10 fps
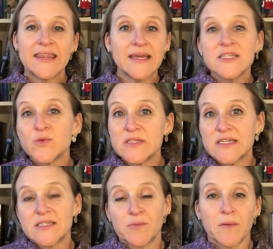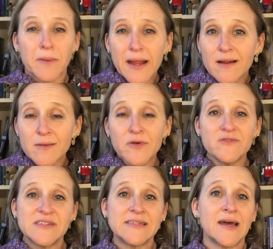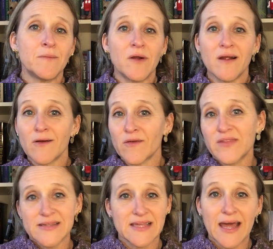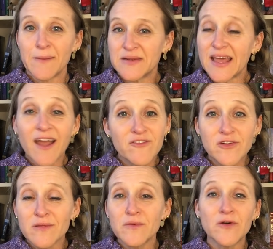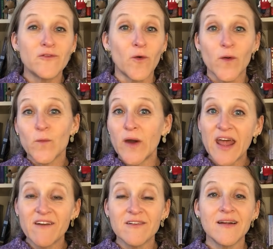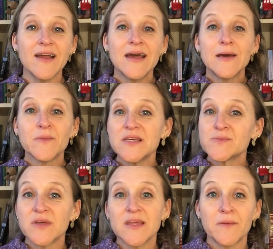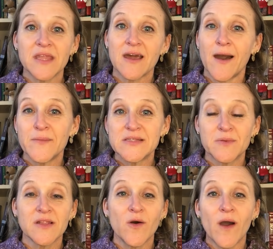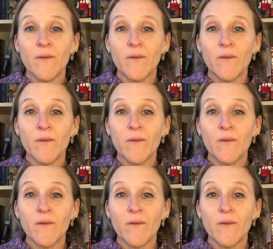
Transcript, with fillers: things we did to prepare to move to Denmark or things that happened after the move or whatever, please put them in the comments below.